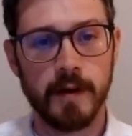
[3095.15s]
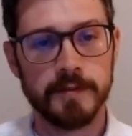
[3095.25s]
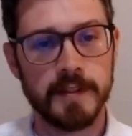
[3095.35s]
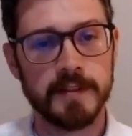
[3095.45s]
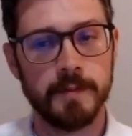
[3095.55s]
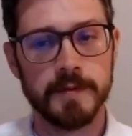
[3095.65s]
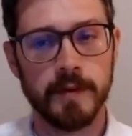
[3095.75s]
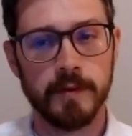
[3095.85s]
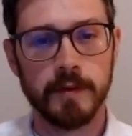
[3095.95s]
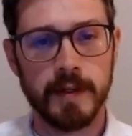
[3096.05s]
of systems,
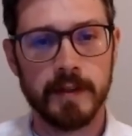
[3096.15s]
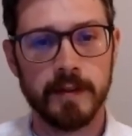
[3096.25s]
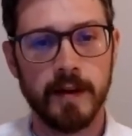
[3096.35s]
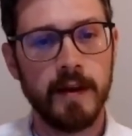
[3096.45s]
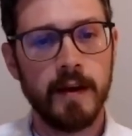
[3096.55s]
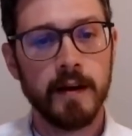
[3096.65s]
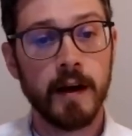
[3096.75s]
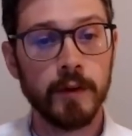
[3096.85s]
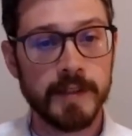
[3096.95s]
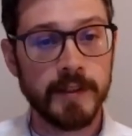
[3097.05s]
including
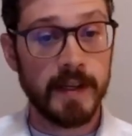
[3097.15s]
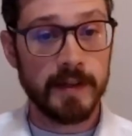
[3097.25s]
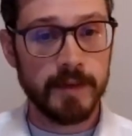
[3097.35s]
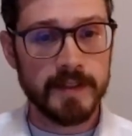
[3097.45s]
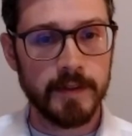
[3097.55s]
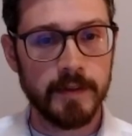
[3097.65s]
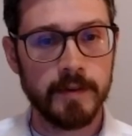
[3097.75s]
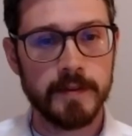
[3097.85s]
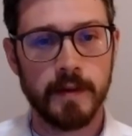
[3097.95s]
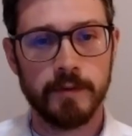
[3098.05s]
color centers and NV-centers.